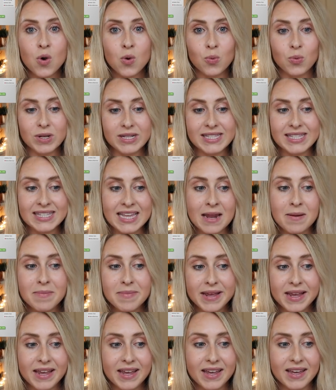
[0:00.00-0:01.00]
would send
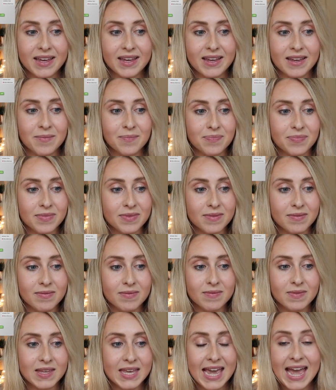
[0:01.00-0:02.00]
me
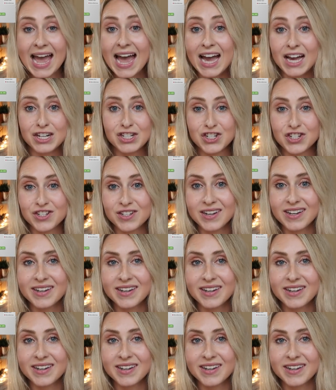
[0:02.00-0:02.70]
cash.